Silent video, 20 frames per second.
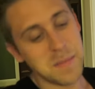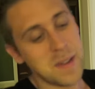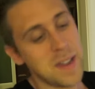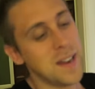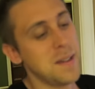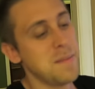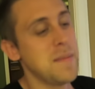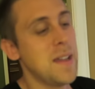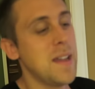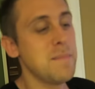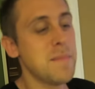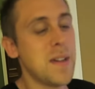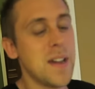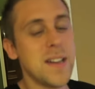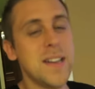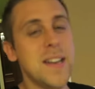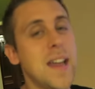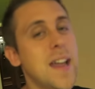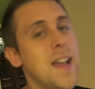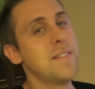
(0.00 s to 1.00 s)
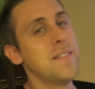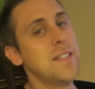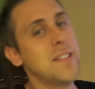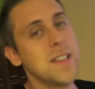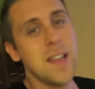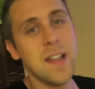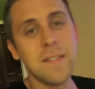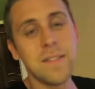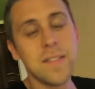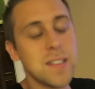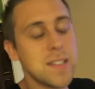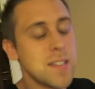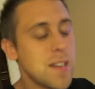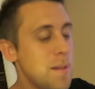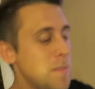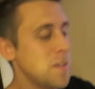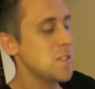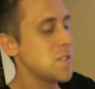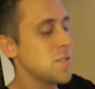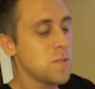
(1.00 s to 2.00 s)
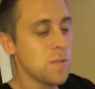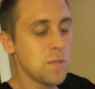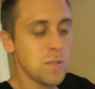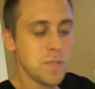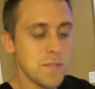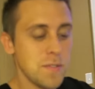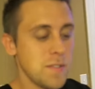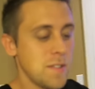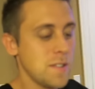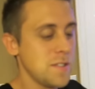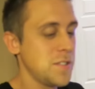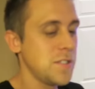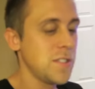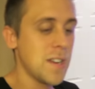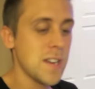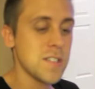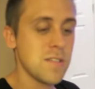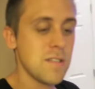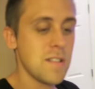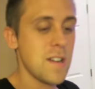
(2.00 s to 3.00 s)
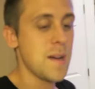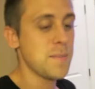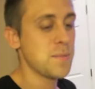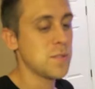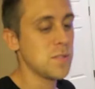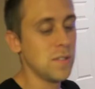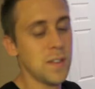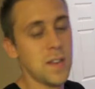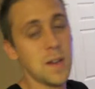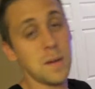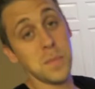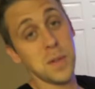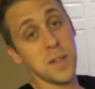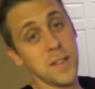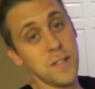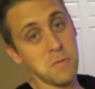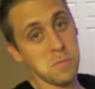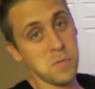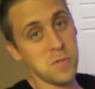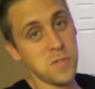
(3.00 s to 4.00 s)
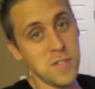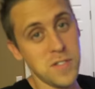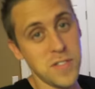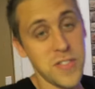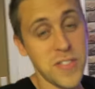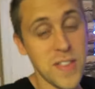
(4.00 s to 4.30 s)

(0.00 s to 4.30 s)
man, it made my day every, every time I scroll through those. You guys are absolutely unbelievable.